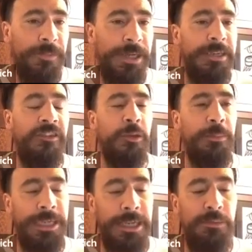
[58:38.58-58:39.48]
right? So
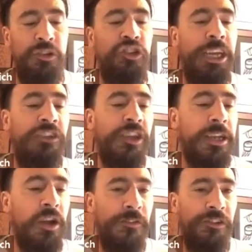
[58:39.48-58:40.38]
being able to change
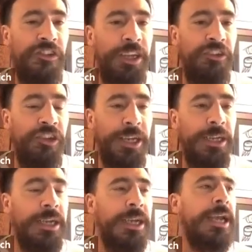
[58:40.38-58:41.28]
that
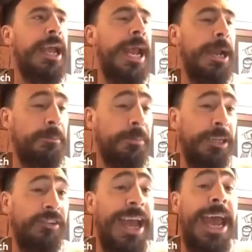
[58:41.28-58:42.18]
conversation and be
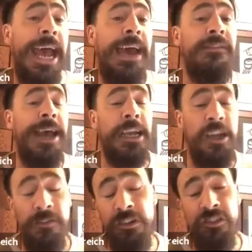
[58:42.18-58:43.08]
able to have that
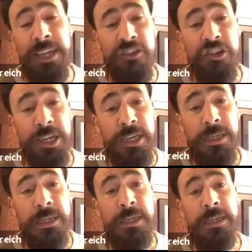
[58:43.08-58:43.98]
conversation
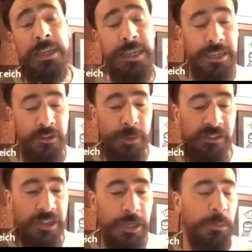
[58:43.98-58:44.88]
is
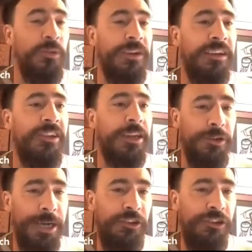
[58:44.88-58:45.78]
what's going to move us in
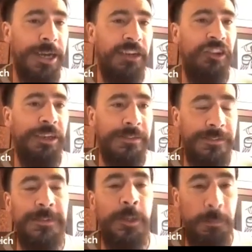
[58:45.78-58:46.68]
the right direction.
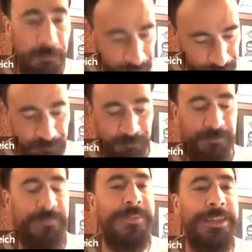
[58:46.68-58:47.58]
So
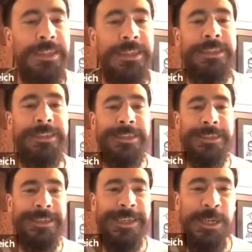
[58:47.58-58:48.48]

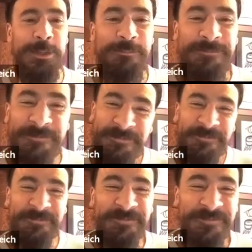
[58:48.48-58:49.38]
there you go.
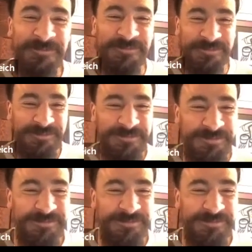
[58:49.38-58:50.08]
Great.